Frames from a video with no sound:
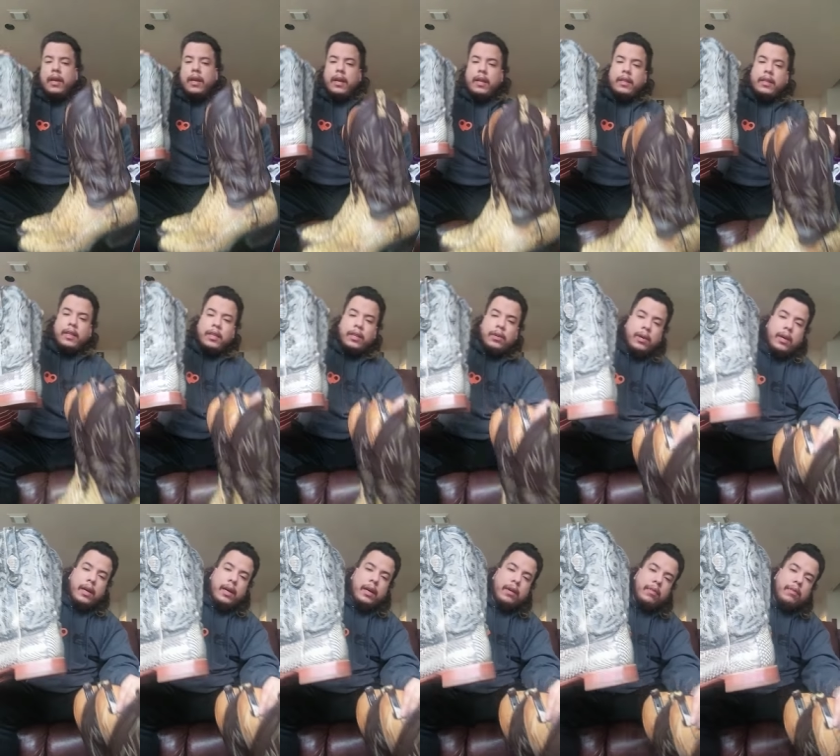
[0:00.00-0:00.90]
and then you
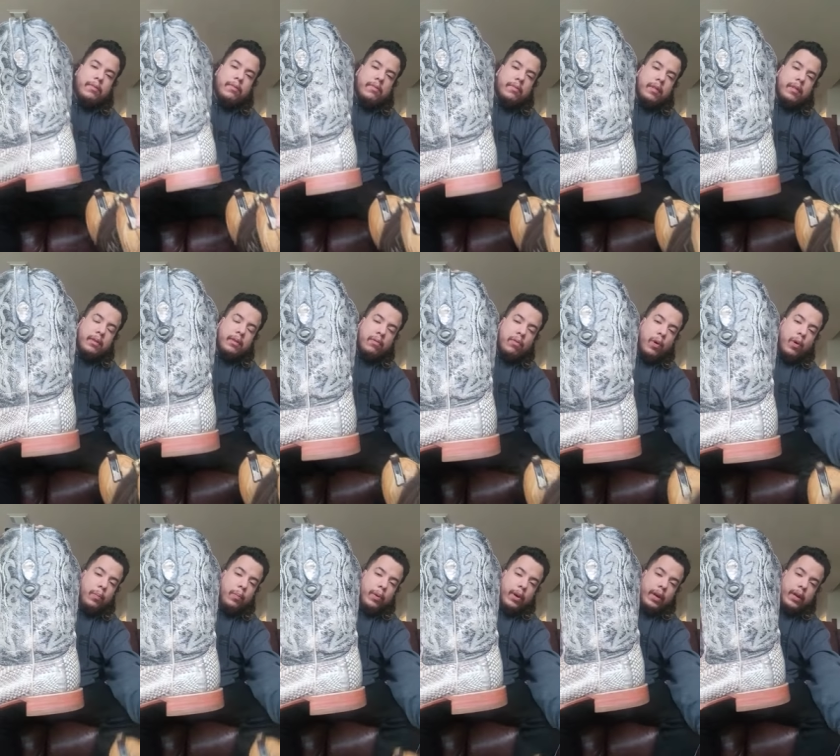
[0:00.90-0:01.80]
have the
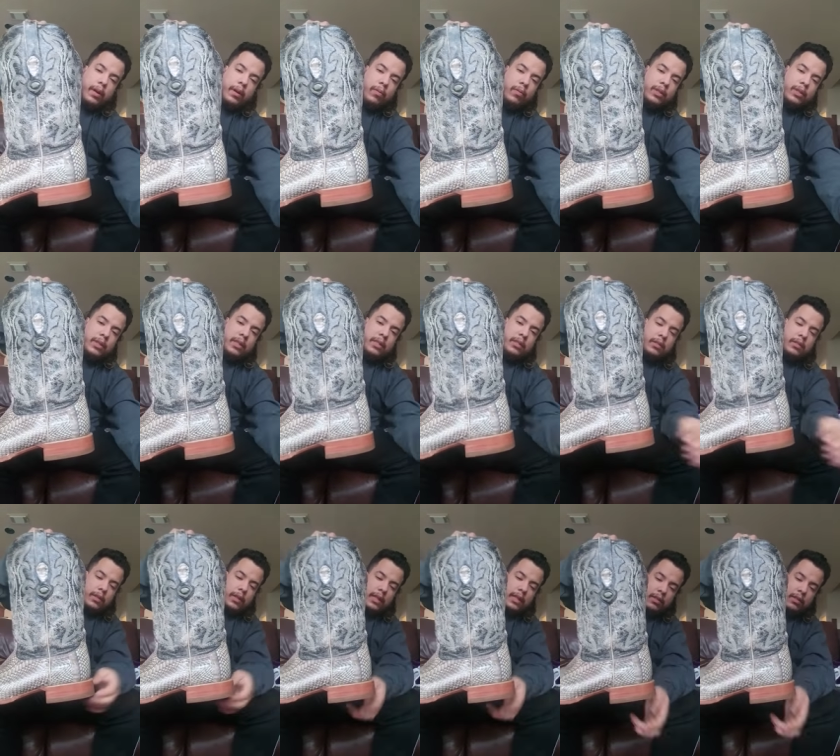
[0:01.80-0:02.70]
roper heel, which
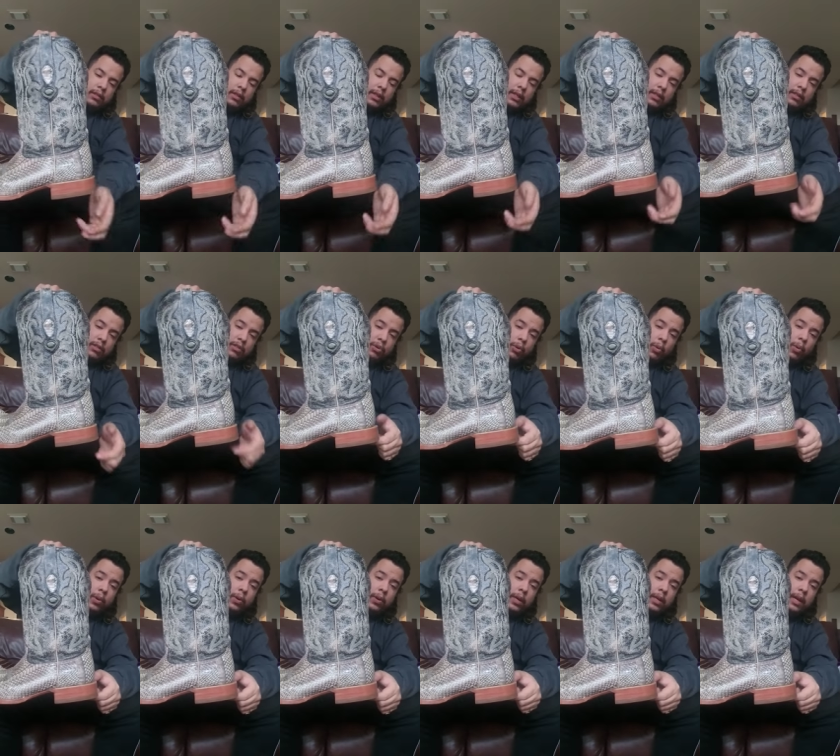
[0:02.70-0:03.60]
is it's it's
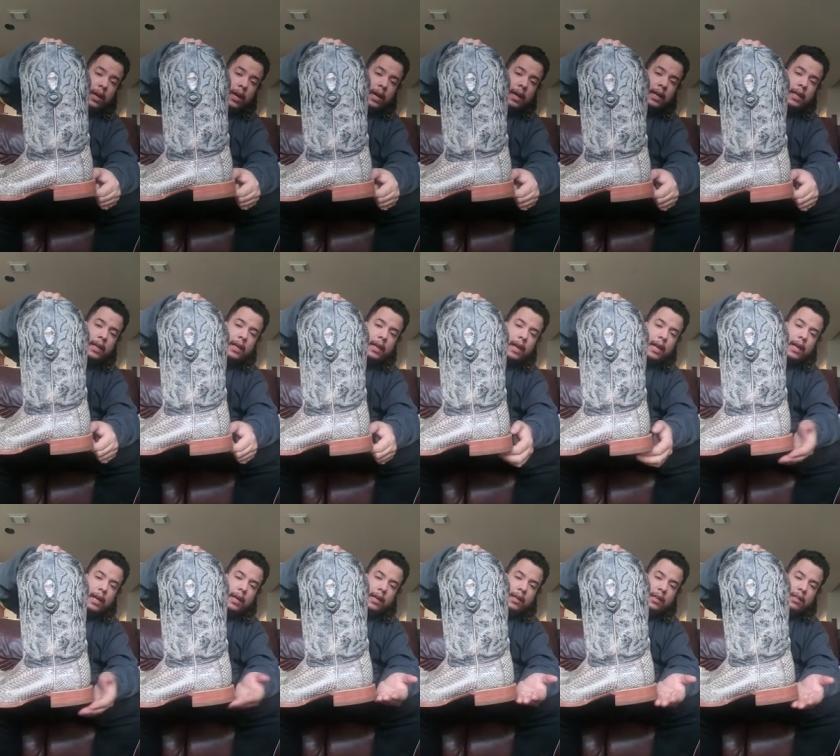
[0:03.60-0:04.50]
shorter in height
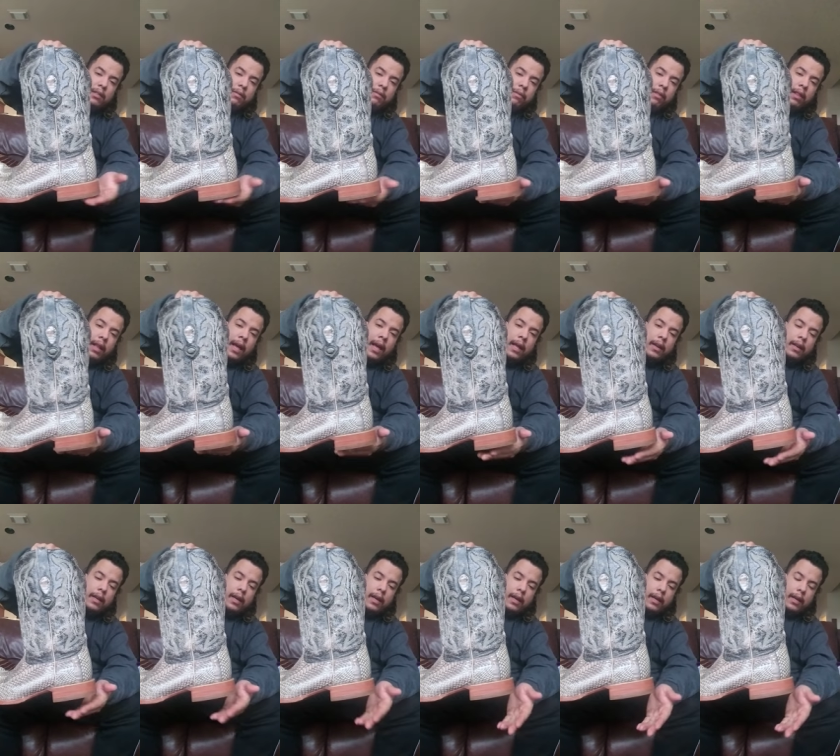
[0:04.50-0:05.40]
and it's flat.
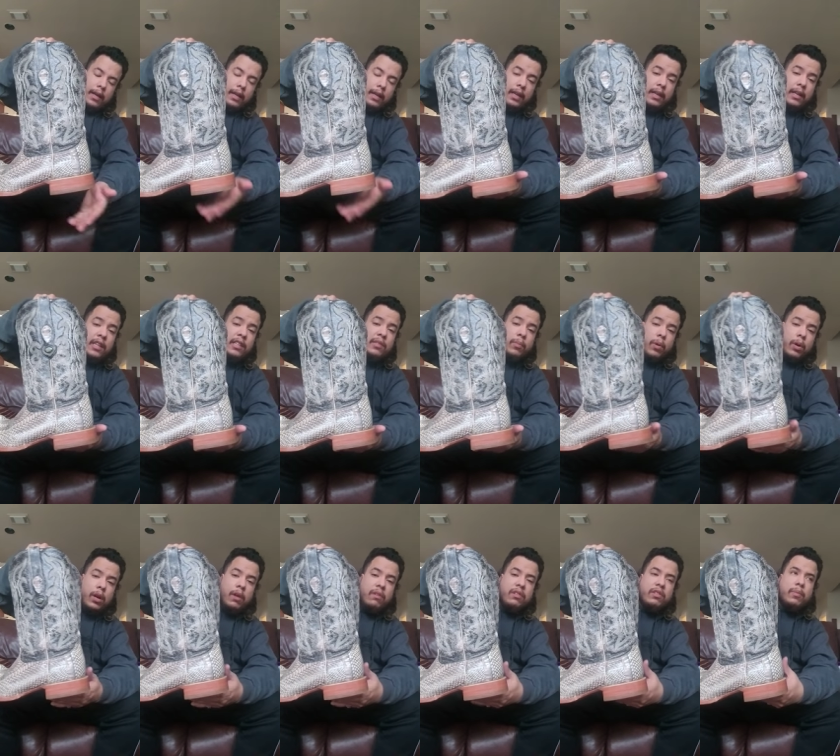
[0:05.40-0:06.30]
It is more
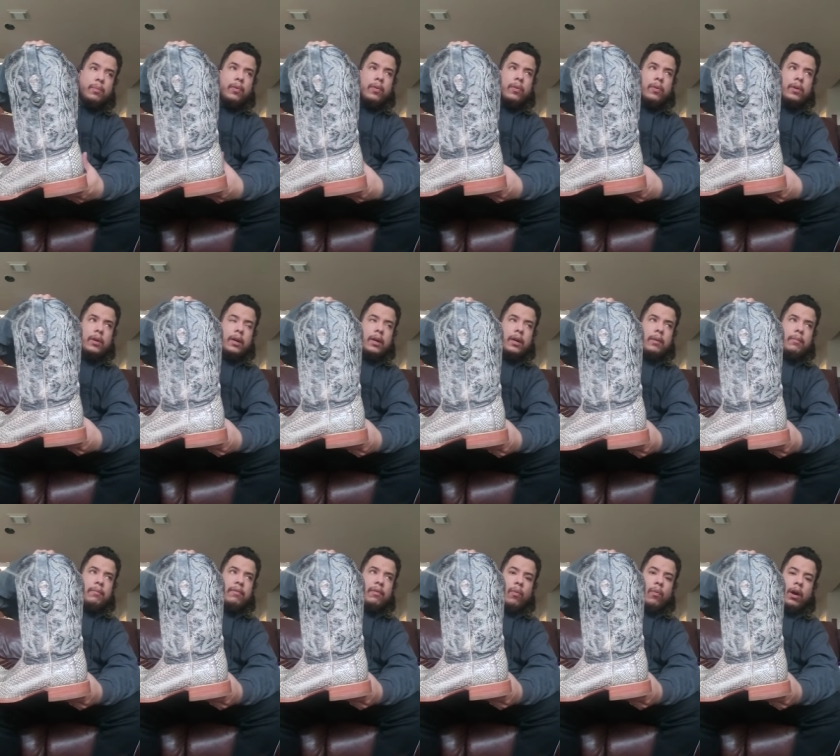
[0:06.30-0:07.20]
comfortable um,
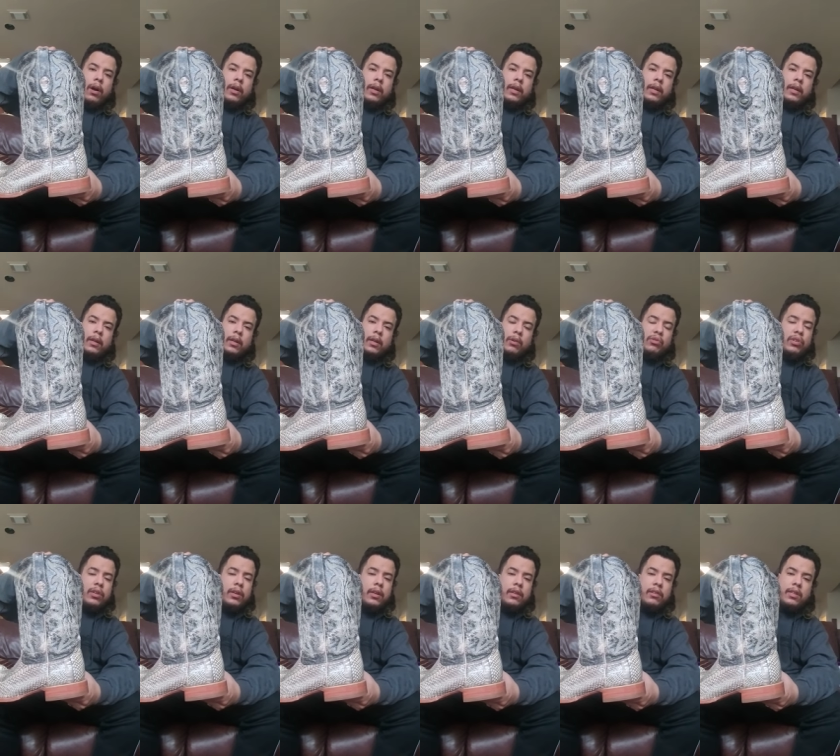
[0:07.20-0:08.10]
for walking. You're
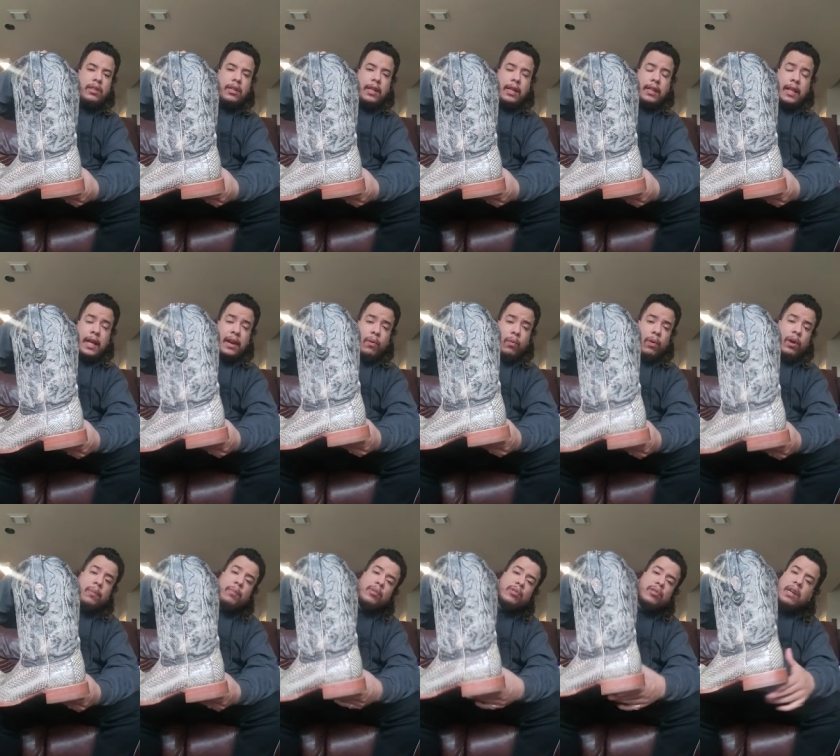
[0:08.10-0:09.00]
also gonna see a lot of
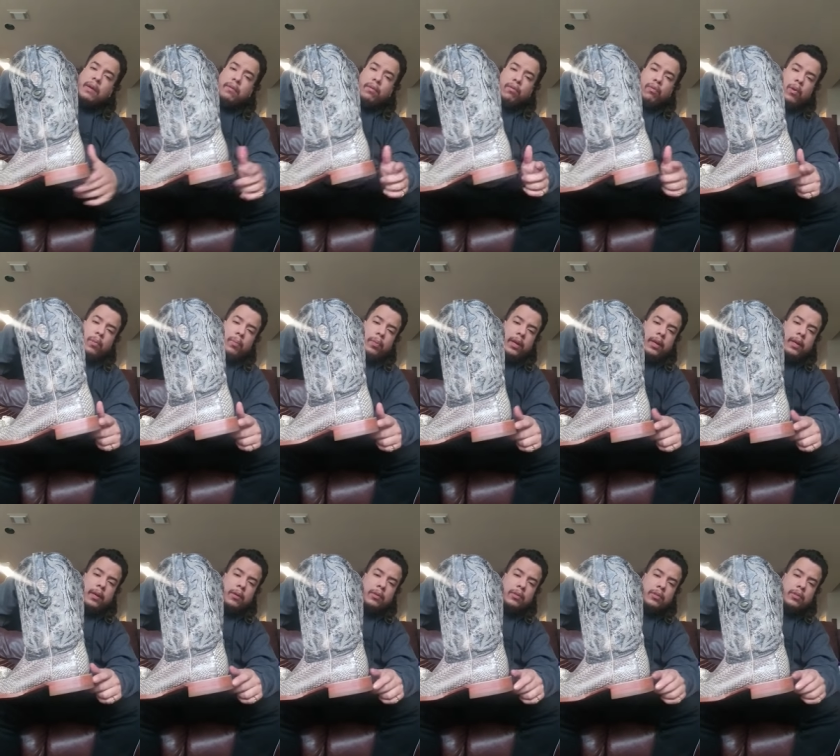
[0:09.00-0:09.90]
work boots have the roper
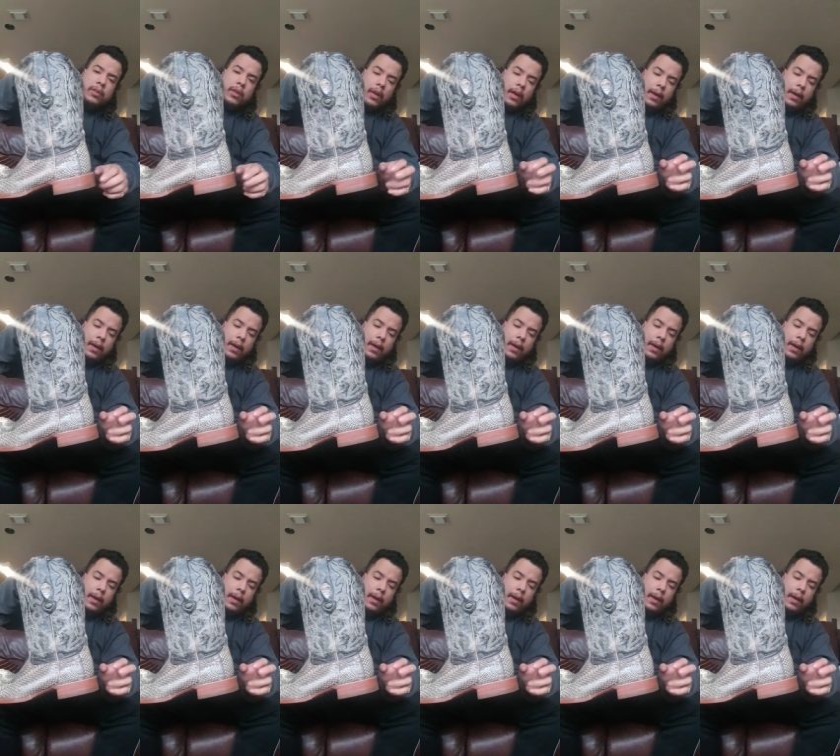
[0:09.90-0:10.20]
heels